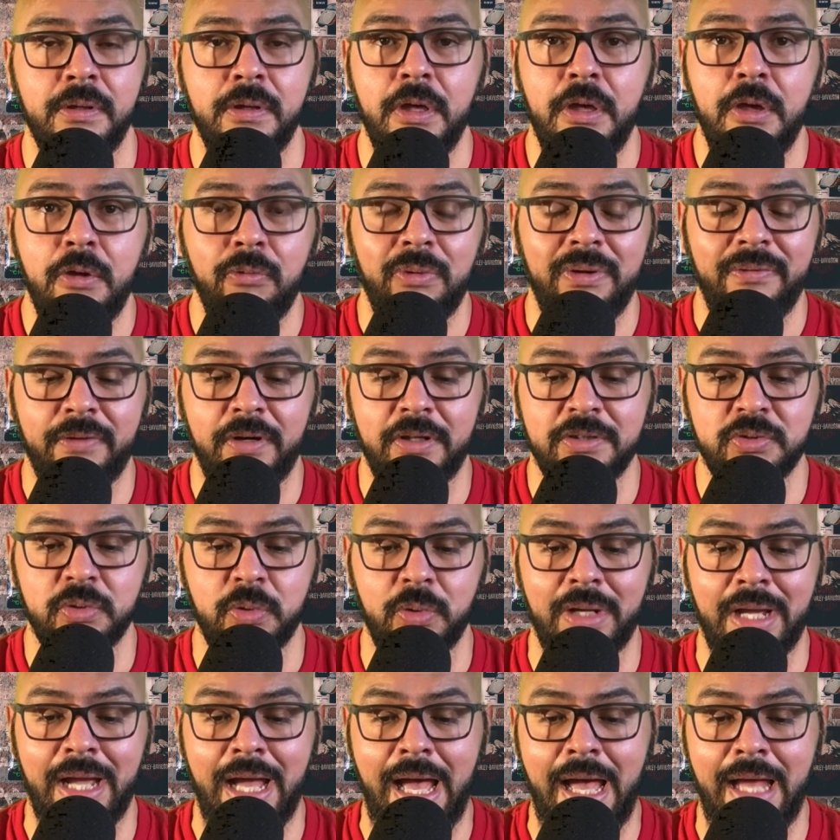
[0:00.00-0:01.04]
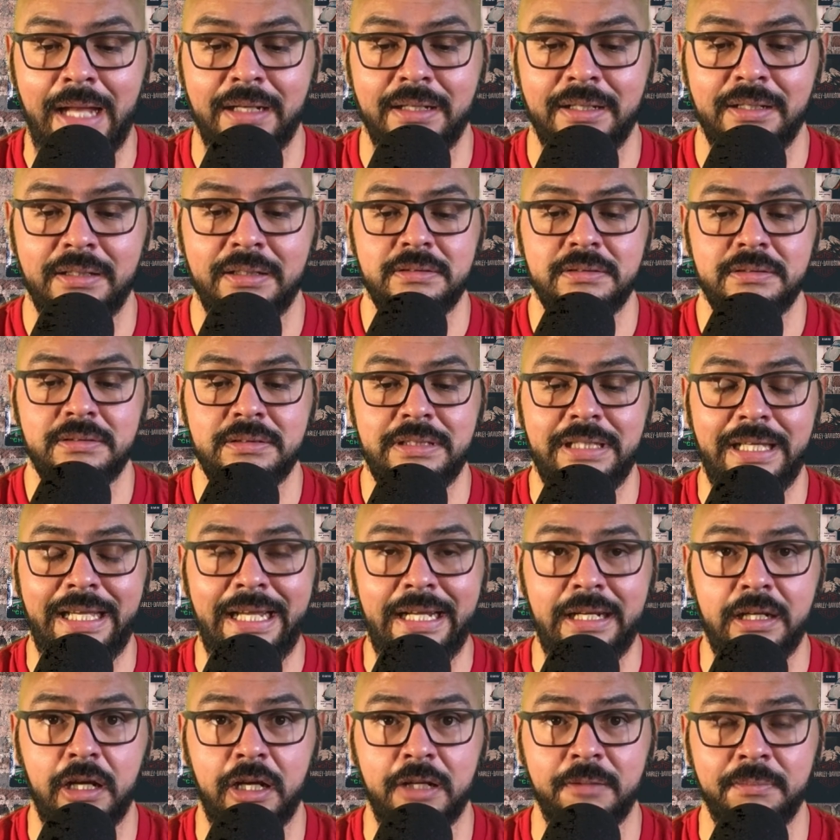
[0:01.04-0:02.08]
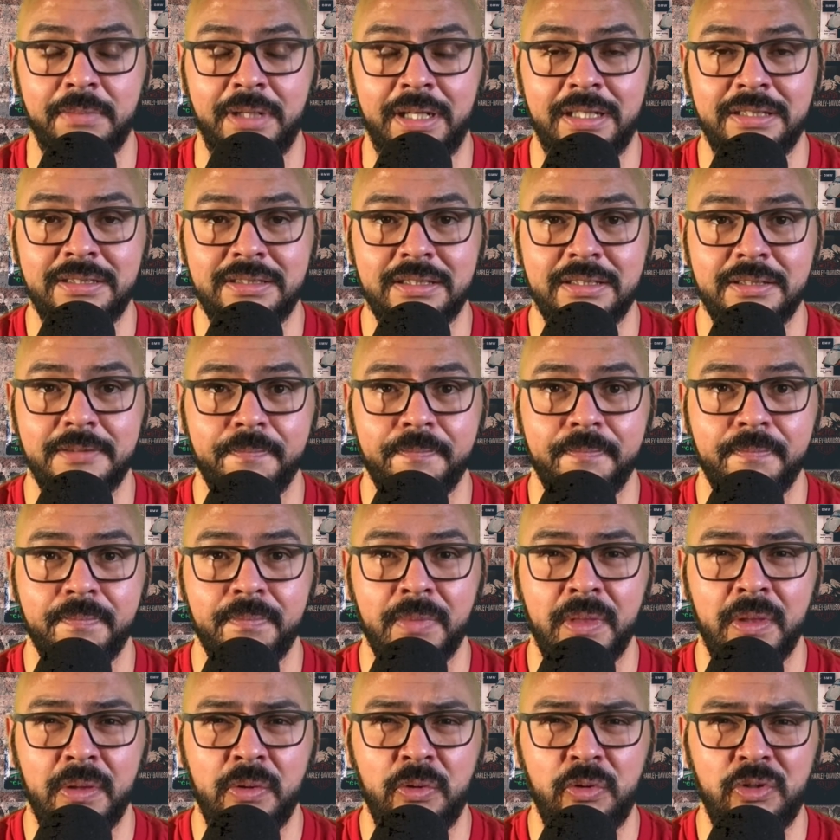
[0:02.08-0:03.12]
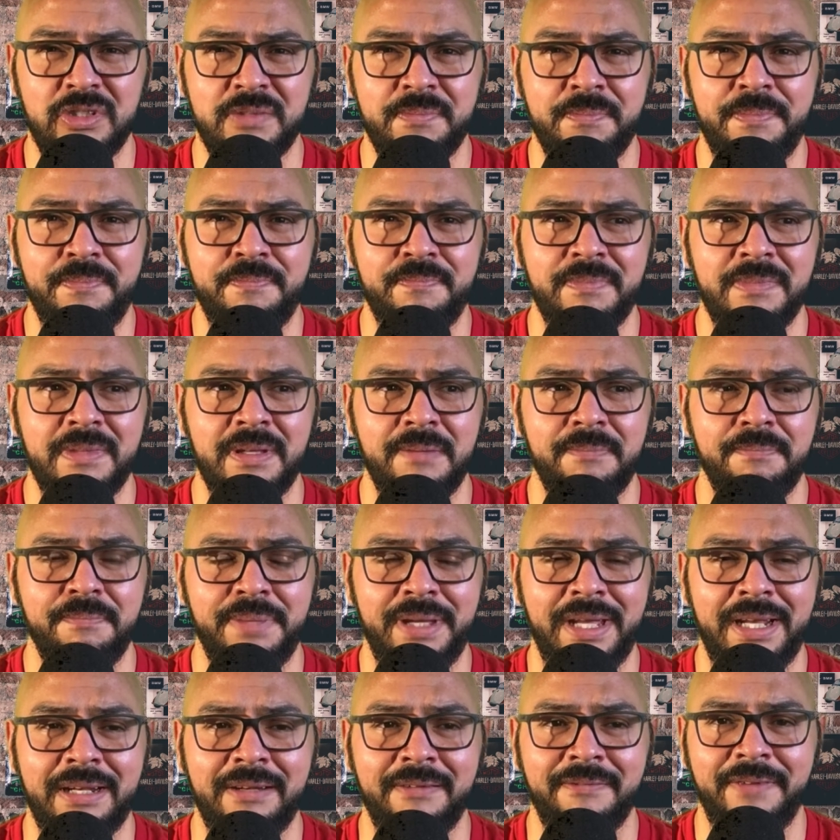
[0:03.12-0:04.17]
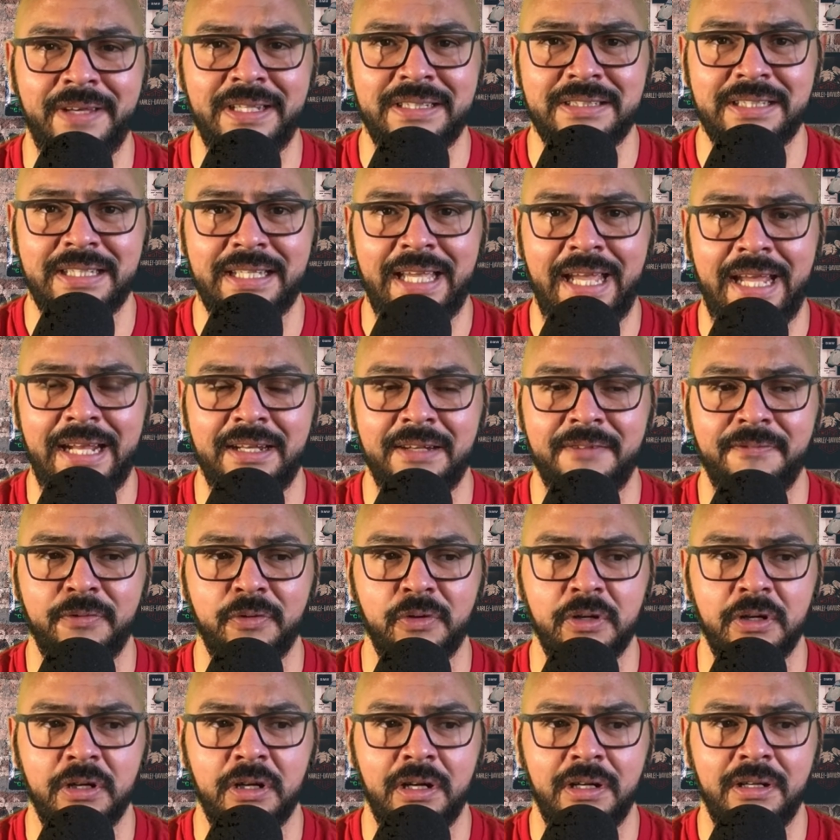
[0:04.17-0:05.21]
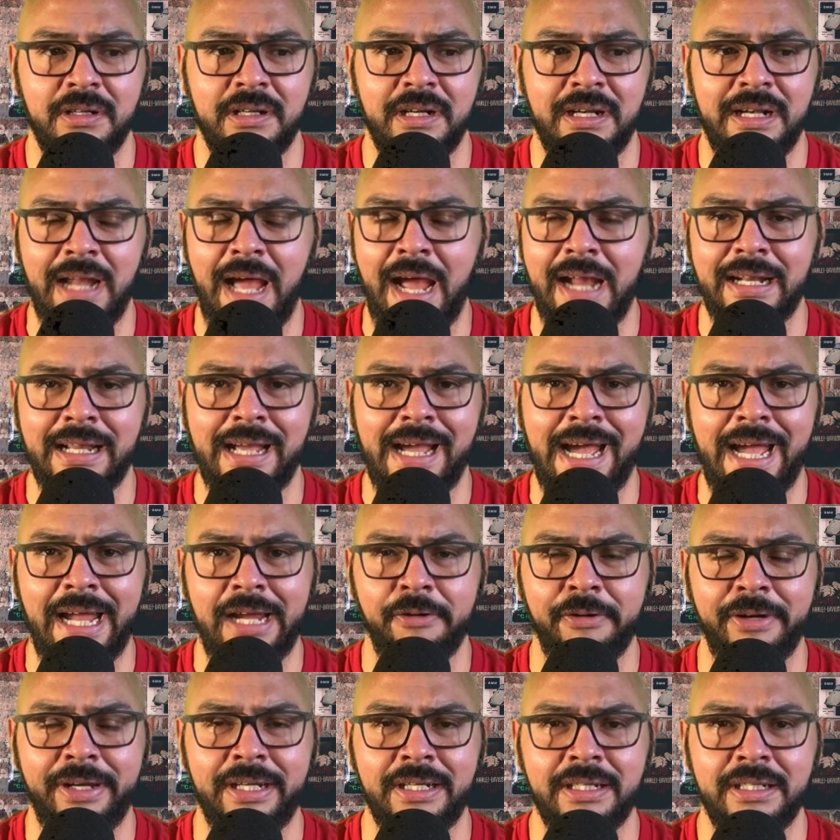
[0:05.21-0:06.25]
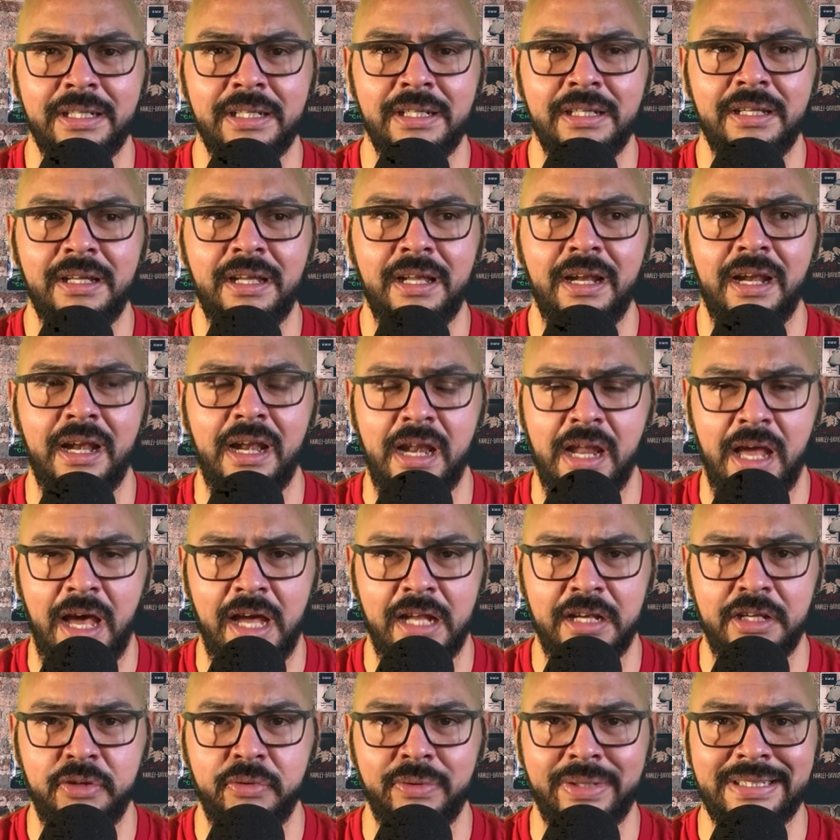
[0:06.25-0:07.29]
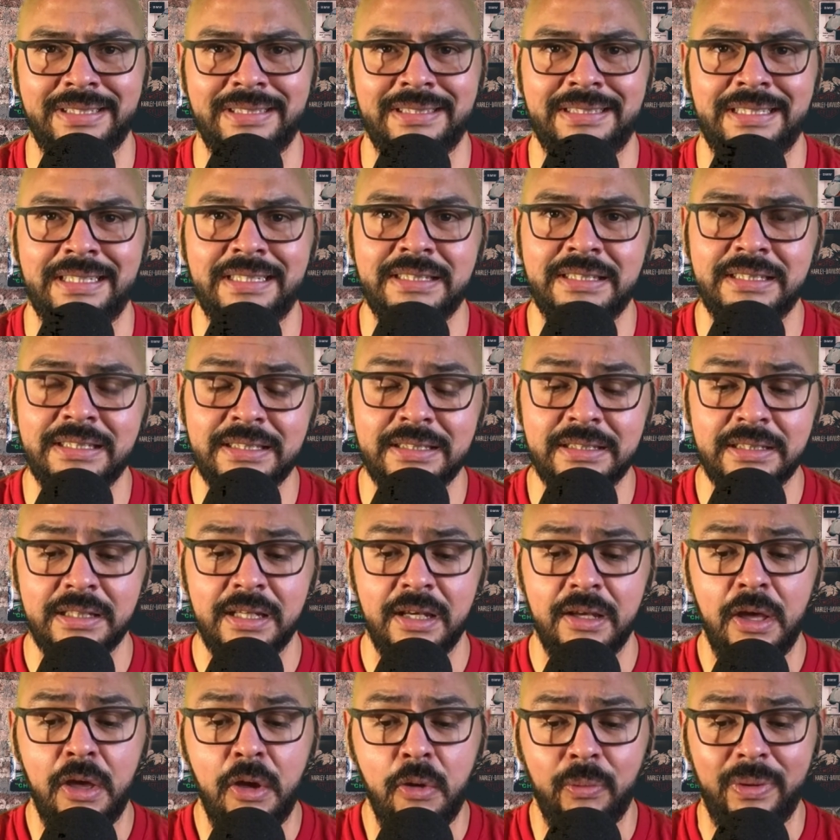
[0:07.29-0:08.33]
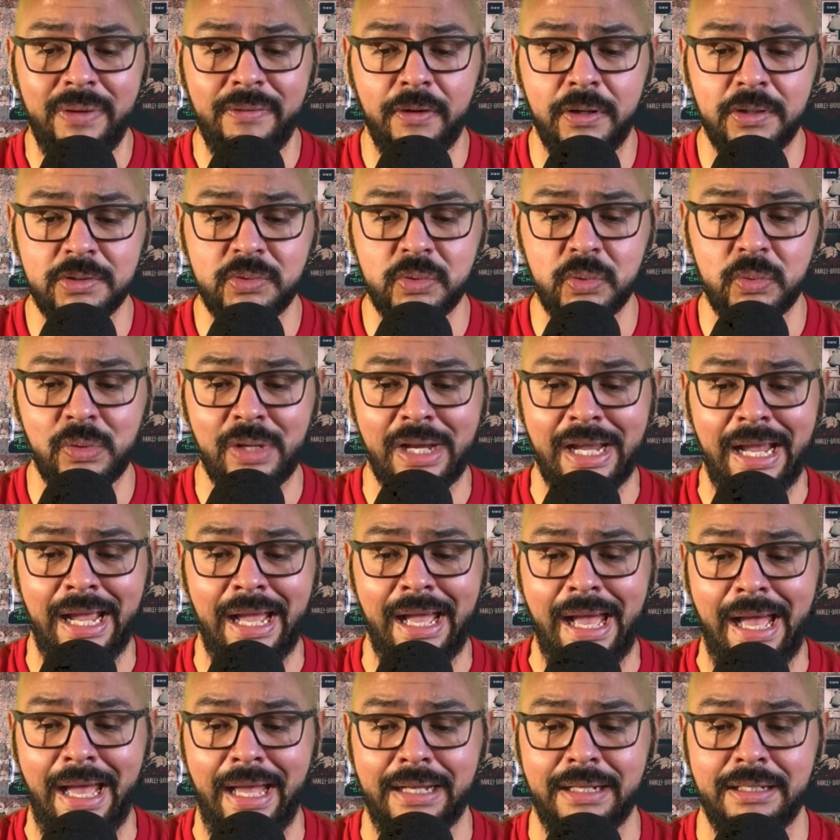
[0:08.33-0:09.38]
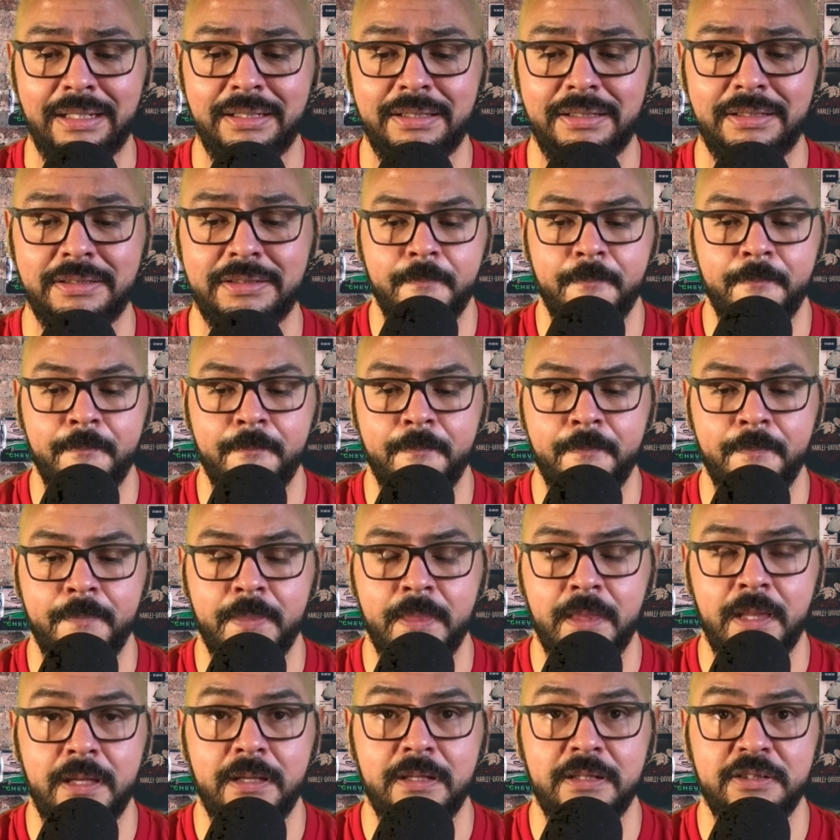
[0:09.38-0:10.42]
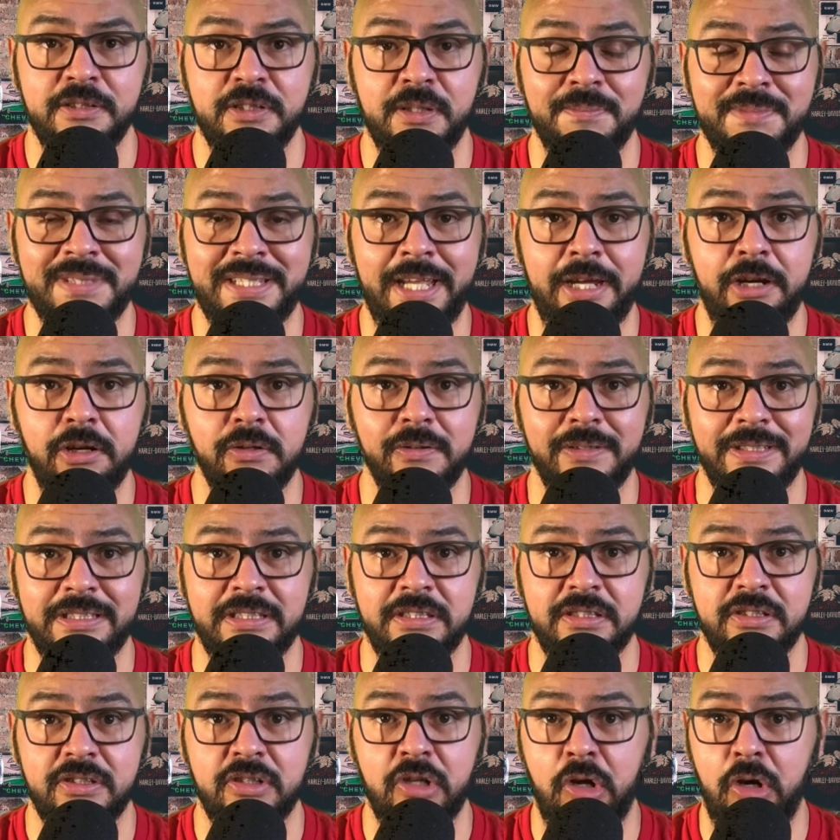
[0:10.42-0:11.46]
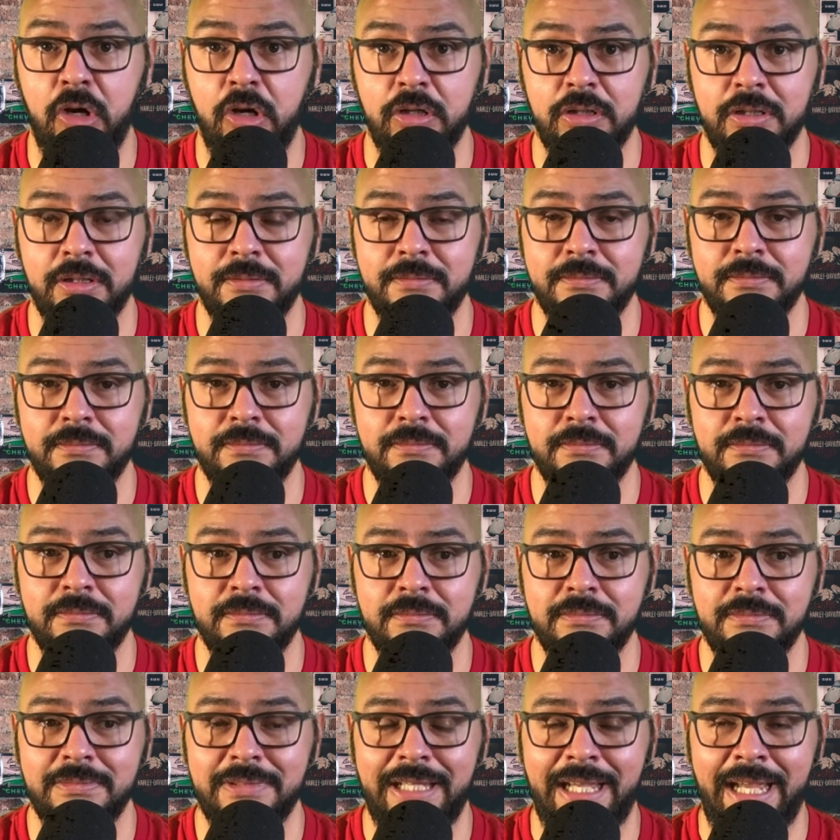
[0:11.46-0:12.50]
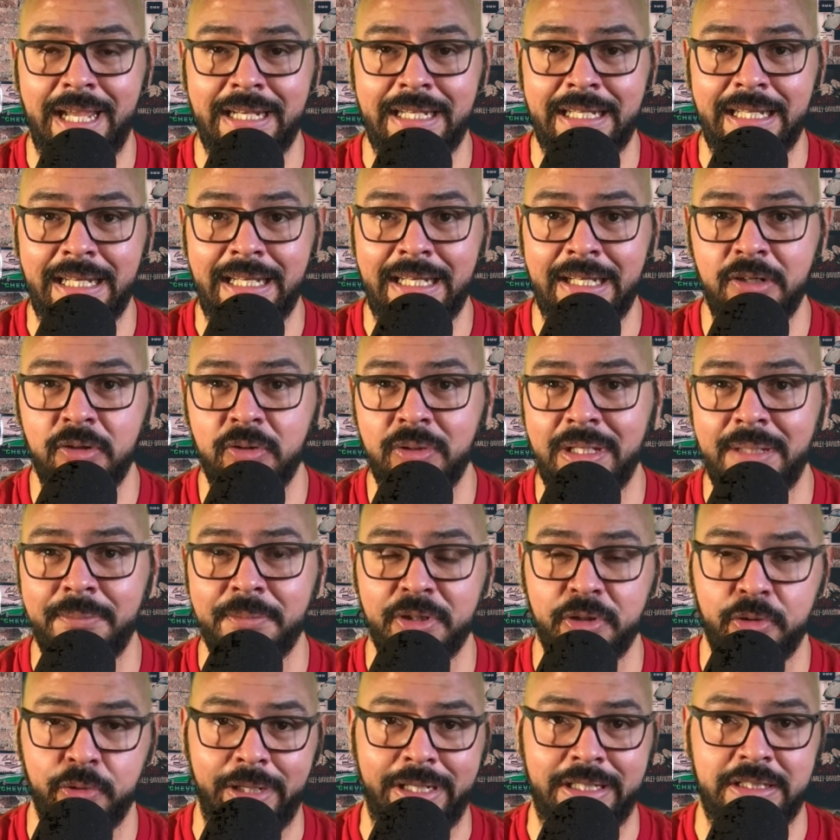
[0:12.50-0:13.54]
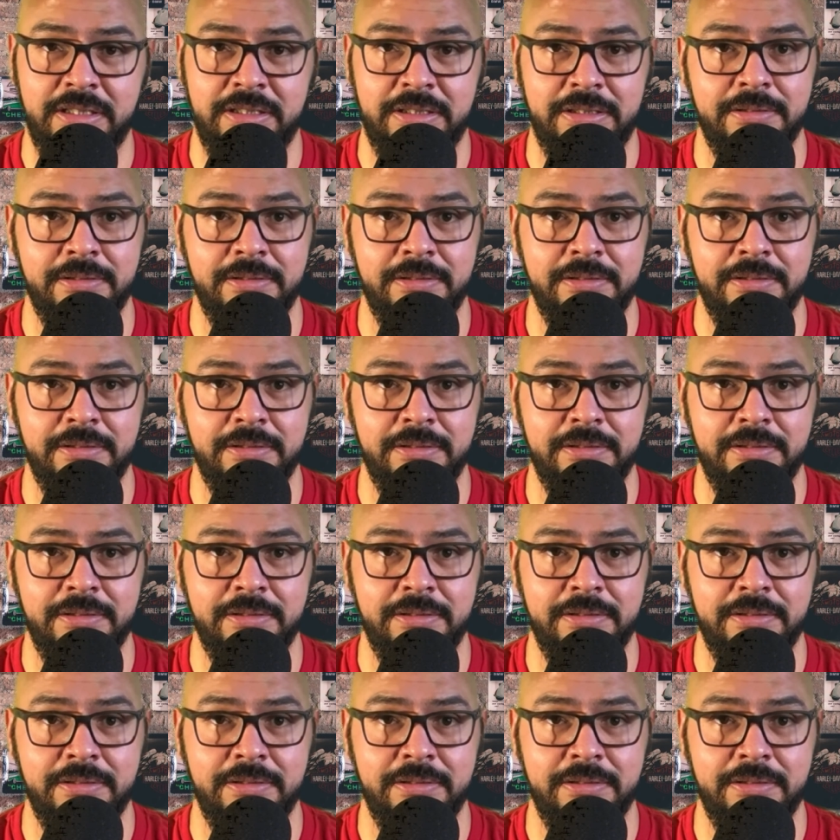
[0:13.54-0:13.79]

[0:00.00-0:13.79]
We've also got Elon Musk, who is being investigated for not hiring non US citizens. We've also got some terrorist talk and illegal immigration.